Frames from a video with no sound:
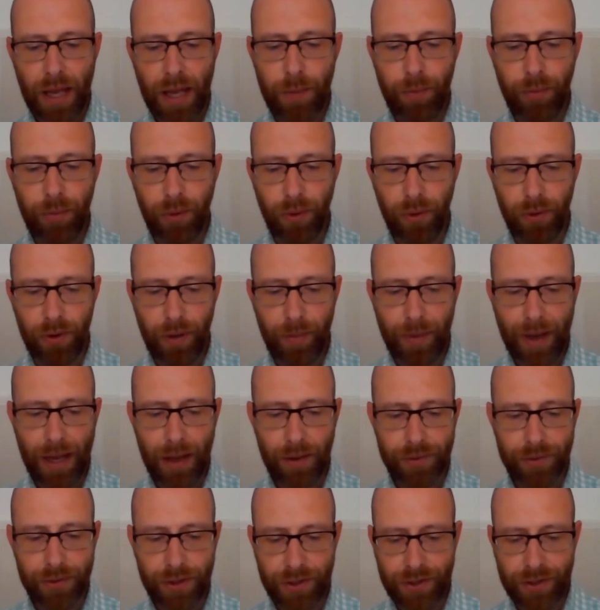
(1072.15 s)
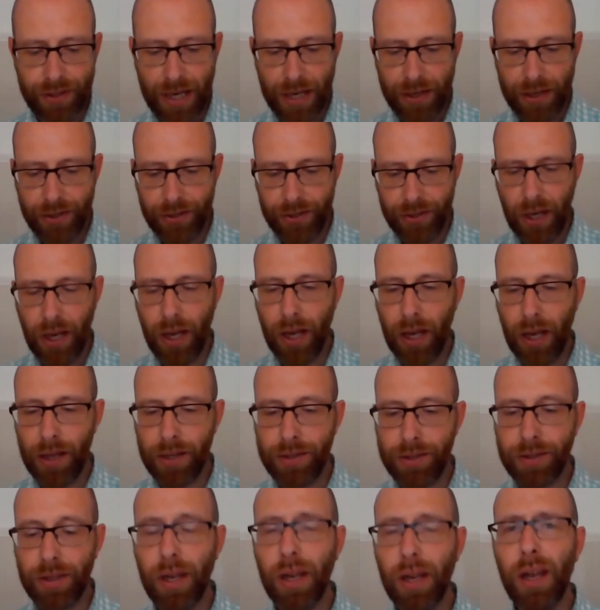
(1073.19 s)
He brought them out and said,
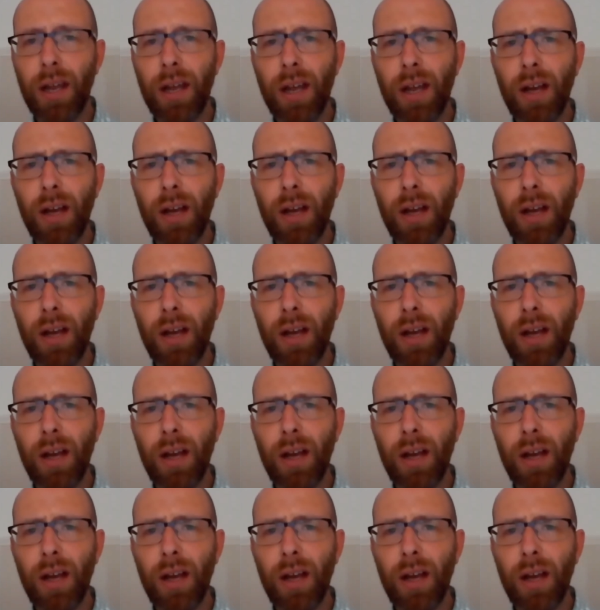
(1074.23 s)
Sirs,